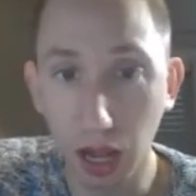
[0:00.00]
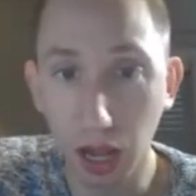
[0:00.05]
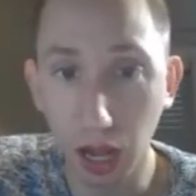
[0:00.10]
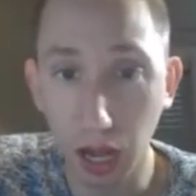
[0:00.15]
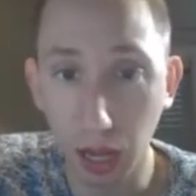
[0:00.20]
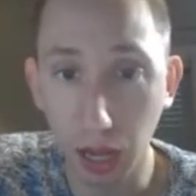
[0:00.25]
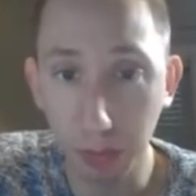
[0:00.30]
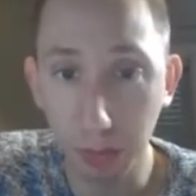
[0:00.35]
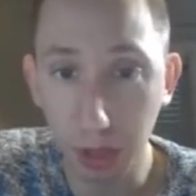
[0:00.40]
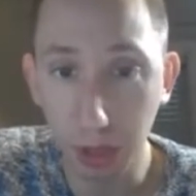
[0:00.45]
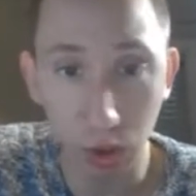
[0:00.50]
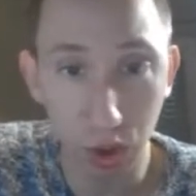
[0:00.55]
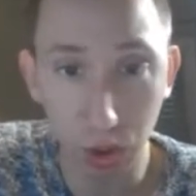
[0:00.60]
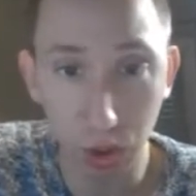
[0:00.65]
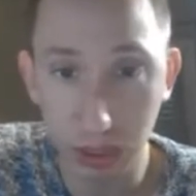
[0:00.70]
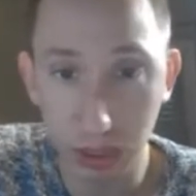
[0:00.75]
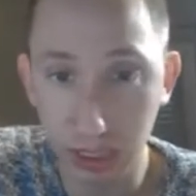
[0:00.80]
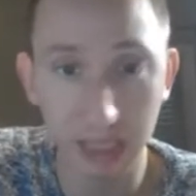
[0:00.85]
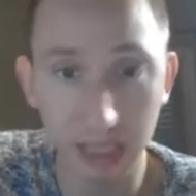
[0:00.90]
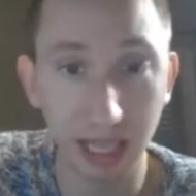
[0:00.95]
So
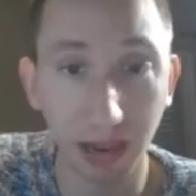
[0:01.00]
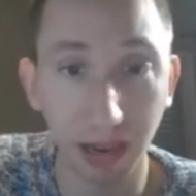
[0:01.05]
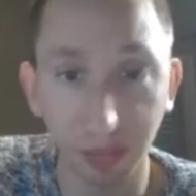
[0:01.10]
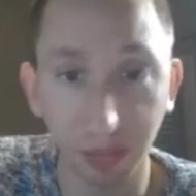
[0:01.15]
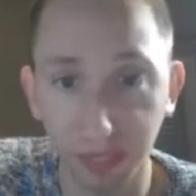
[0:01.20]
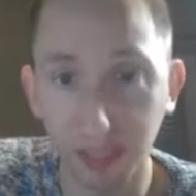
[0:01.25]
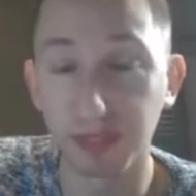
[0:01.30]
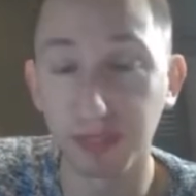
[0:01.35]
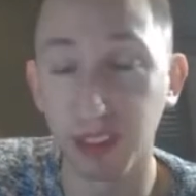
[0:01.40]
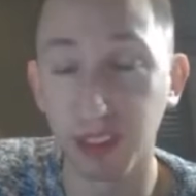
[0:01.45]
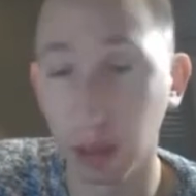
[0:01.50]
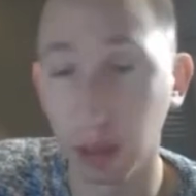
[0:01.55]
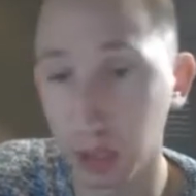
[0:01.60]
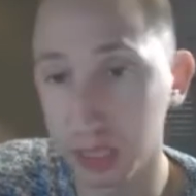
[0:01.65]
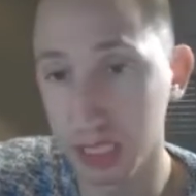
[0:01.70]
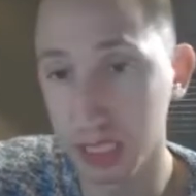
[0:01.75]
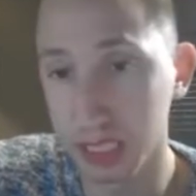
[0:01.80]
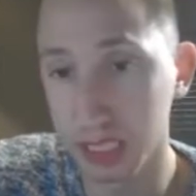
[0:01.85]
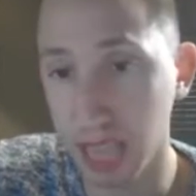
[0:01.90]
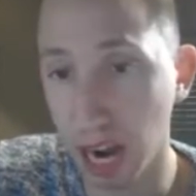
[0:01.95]
this is definitely a very
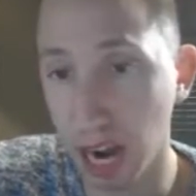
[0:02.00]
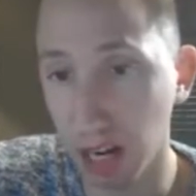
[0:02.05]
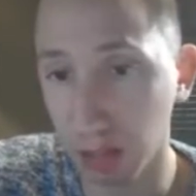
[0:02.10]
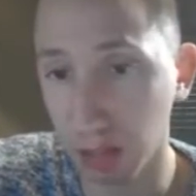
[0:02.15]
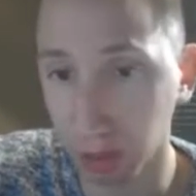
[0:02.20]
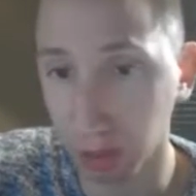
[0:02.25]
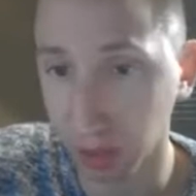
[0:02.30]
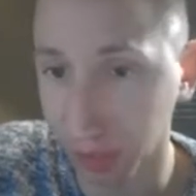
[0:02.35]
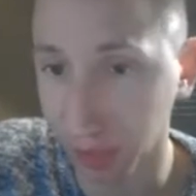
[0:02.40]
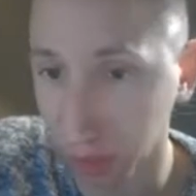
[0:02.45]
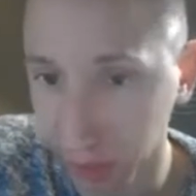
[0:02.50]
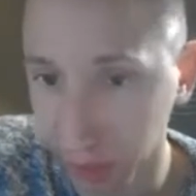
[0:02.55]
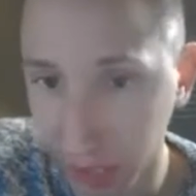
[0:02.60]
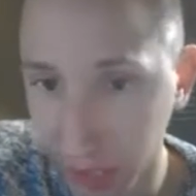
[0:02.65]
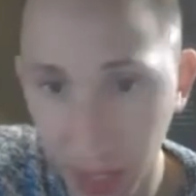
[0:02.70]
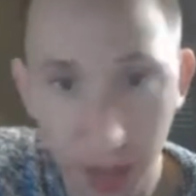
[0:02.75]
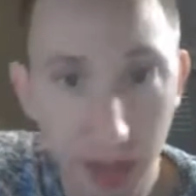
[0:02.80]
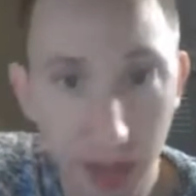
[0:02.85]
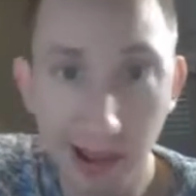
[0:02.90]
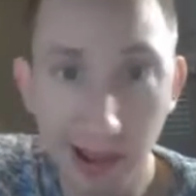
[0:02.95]
desirable
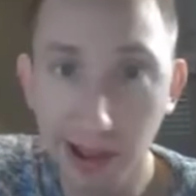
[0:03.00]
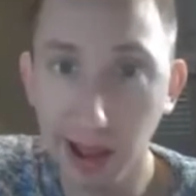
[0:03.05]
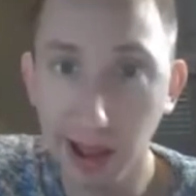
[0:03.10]
area.